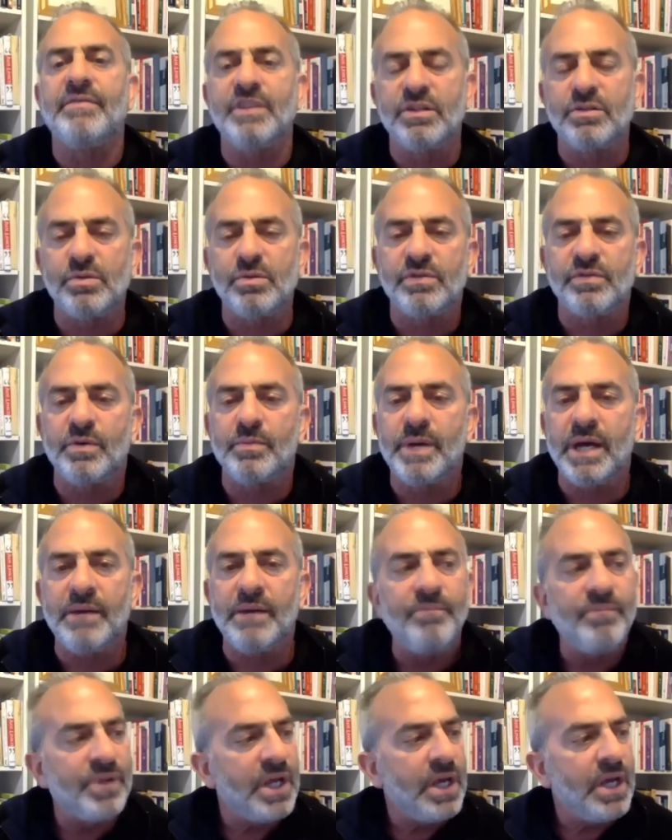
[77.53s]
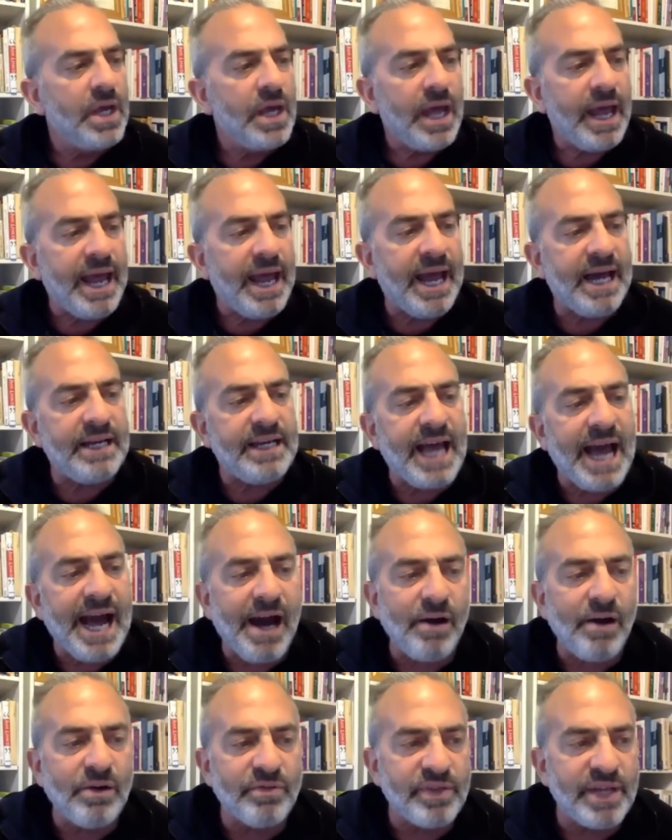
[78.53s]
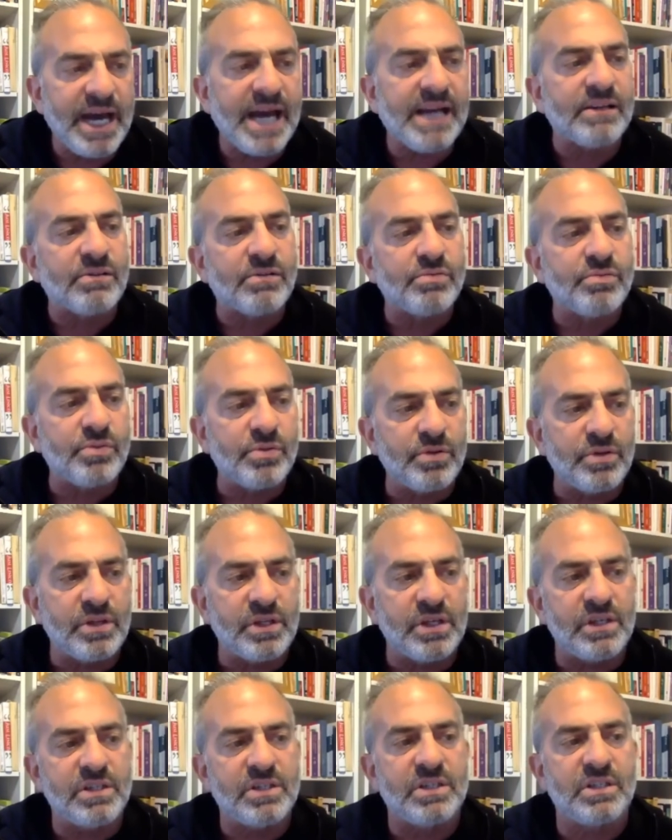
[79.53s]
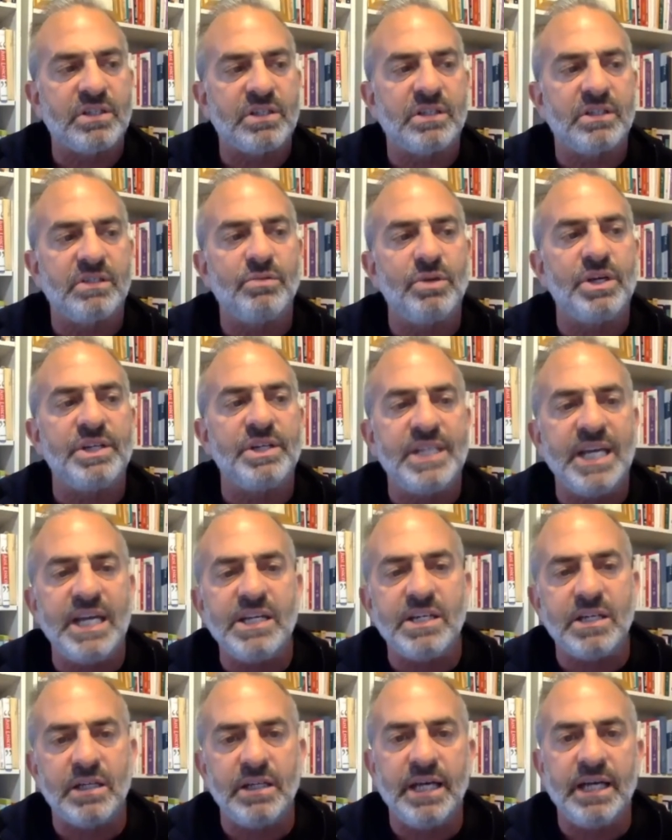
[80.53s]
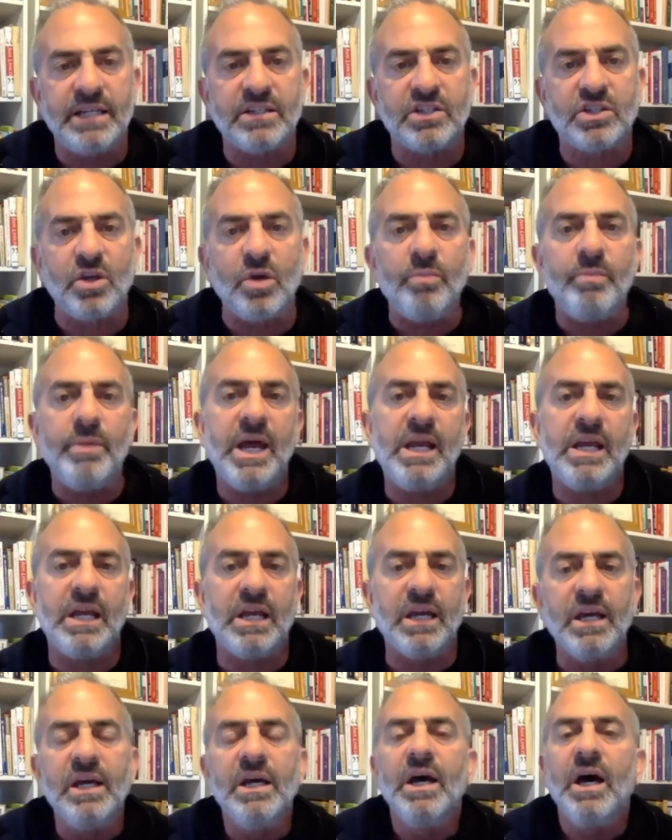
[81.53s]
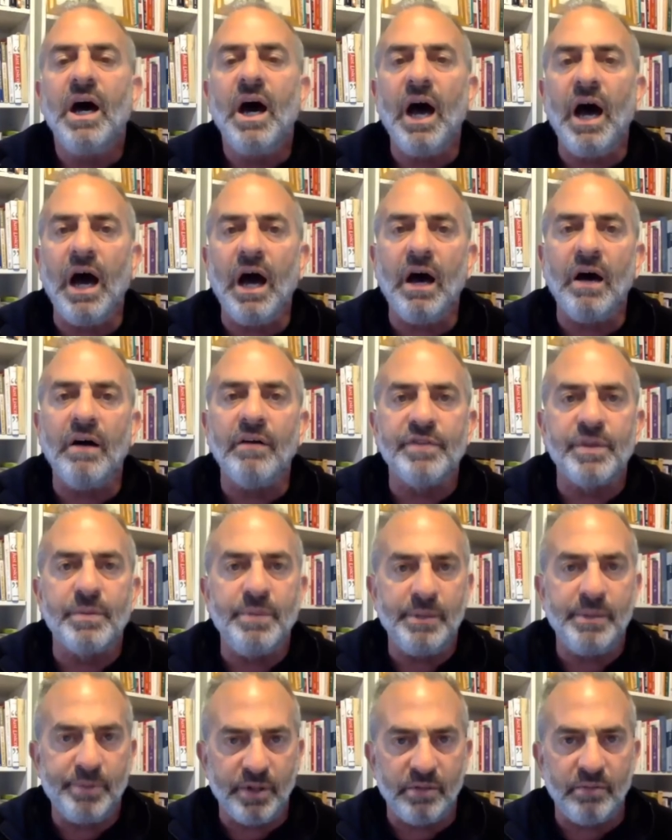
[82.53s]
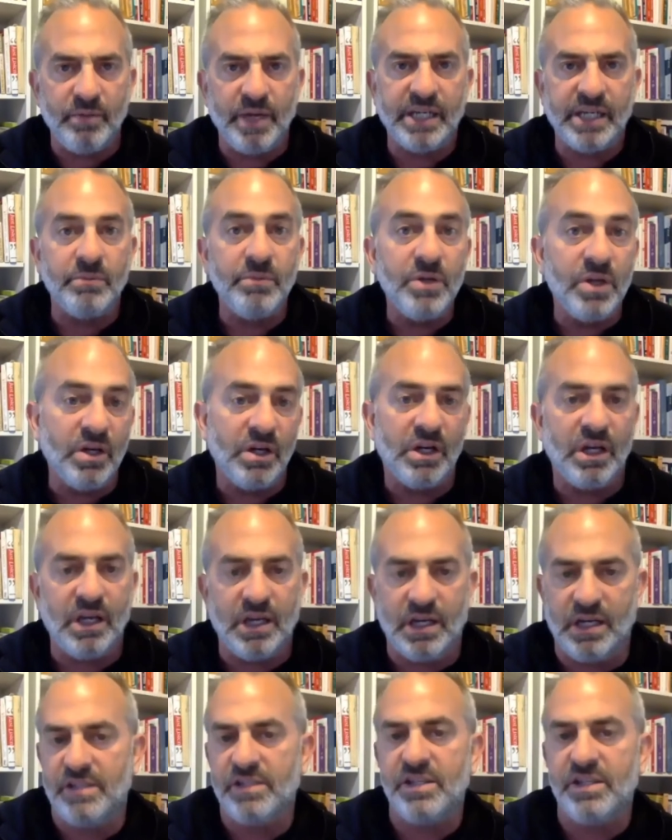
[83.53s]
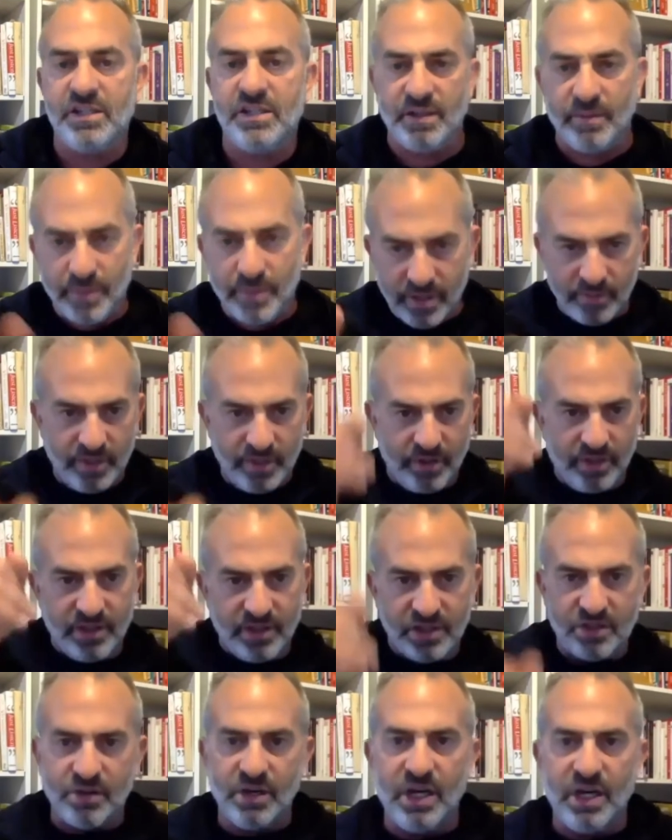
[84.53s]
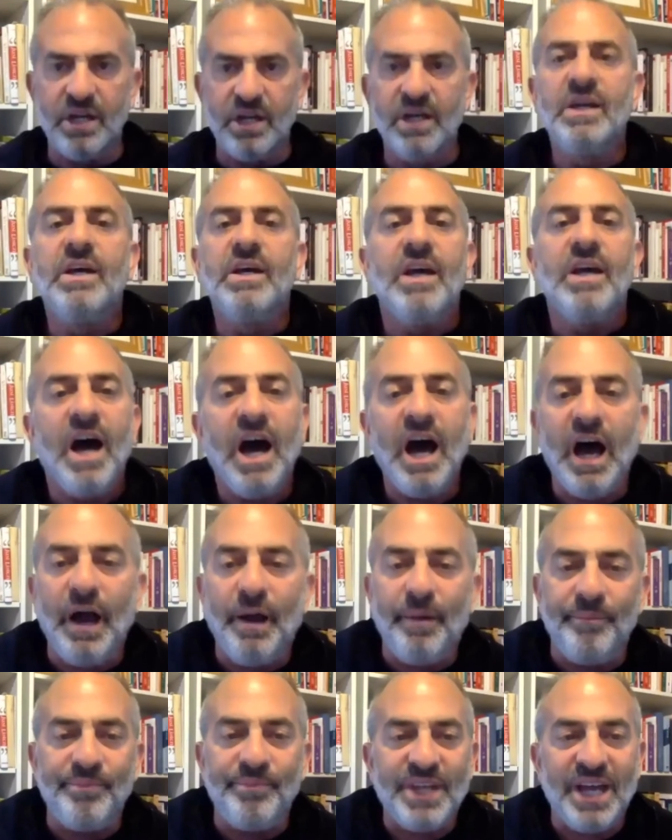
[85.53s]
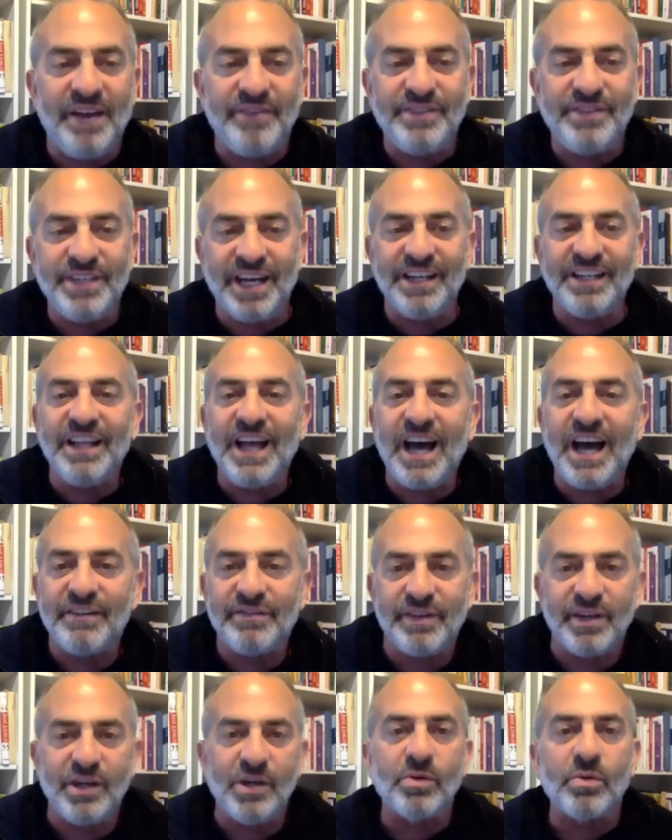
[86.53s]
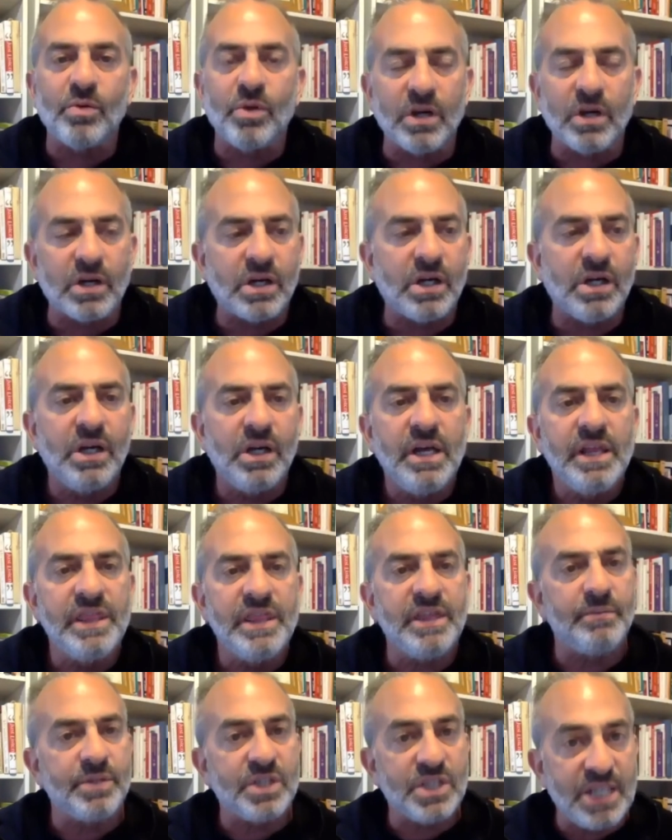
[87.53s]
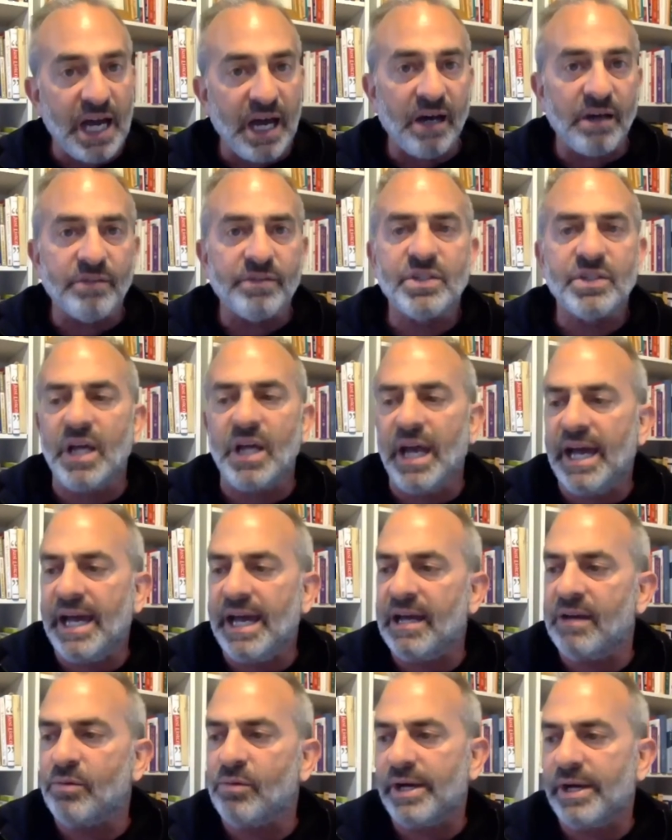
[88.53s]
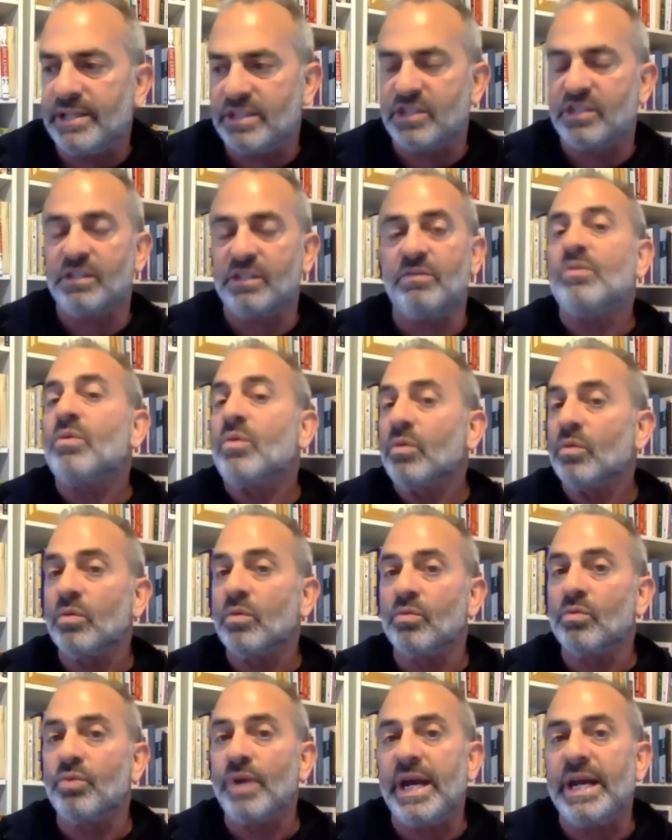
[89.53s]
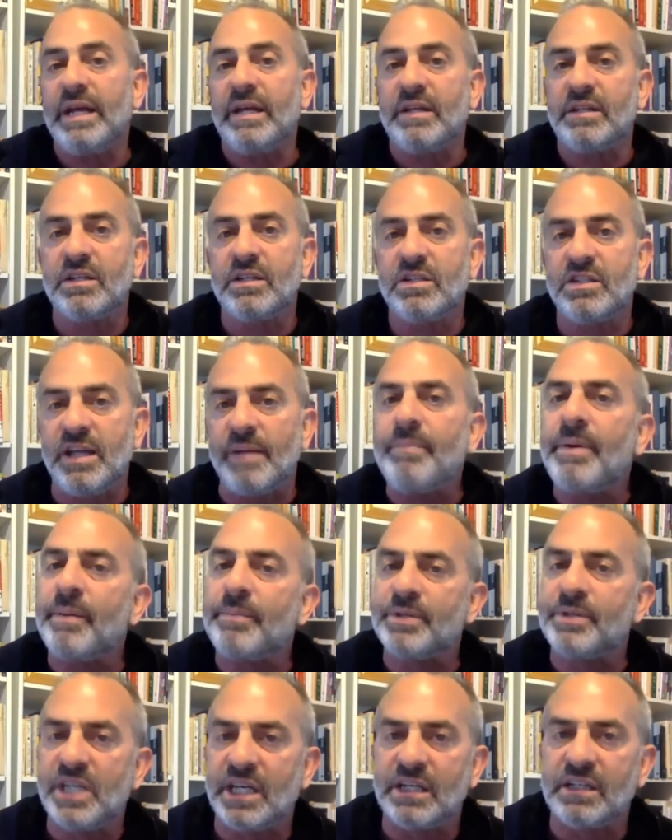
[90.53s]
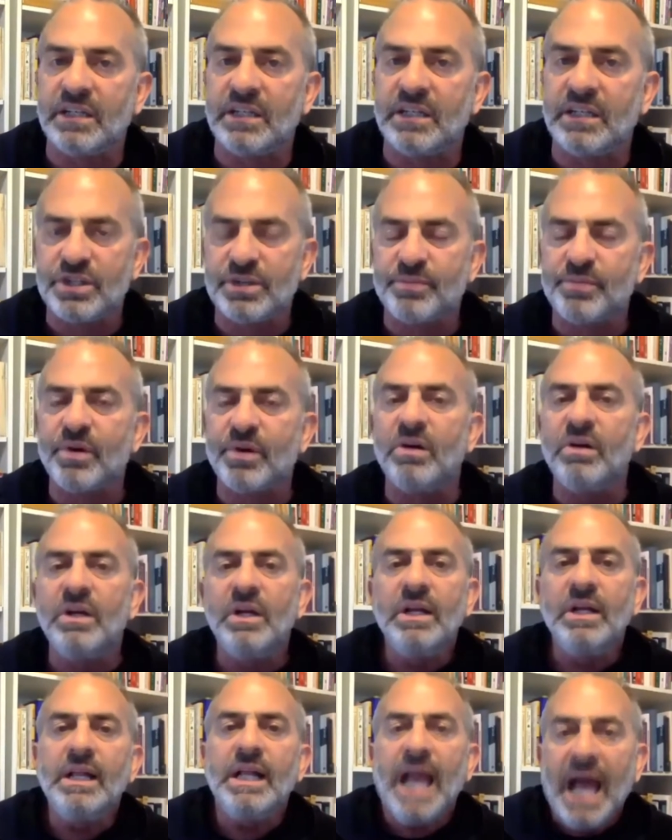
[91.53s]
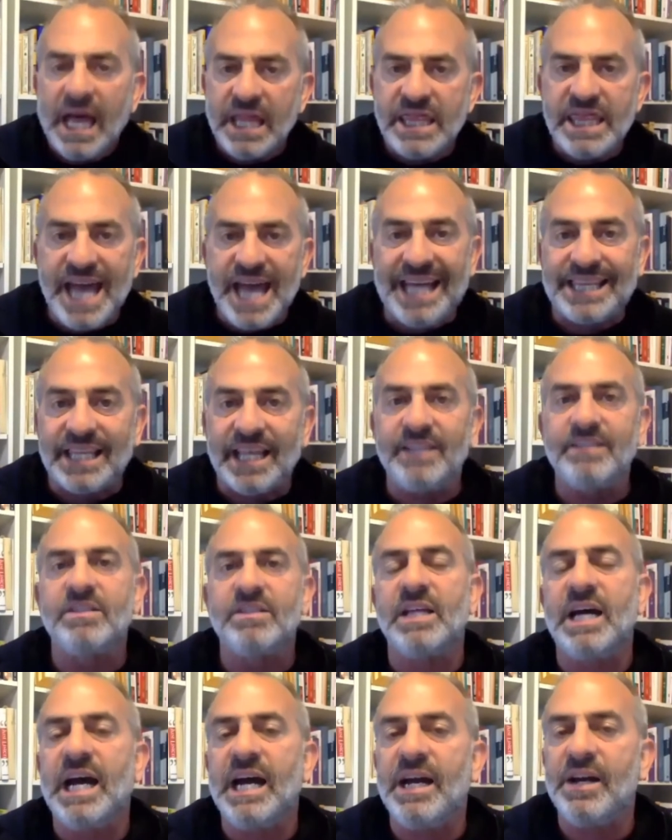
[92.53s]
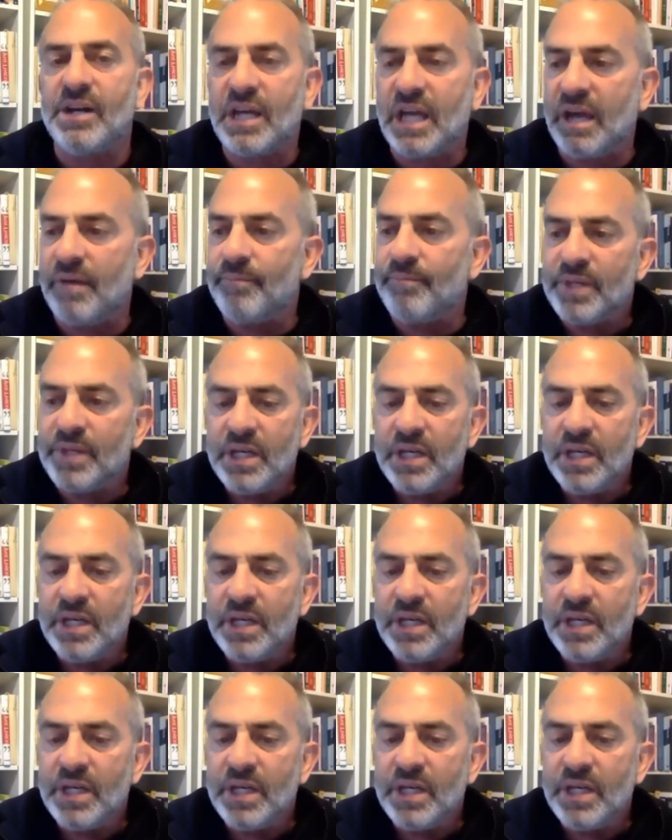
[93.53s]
This was for men, and out of that grew this realization that so many of the people in my community, and I see some of them here on the screen, um, have done a lot of inner work themselves, and were actually ready to step up and take a leadership role, and that led to the higher game.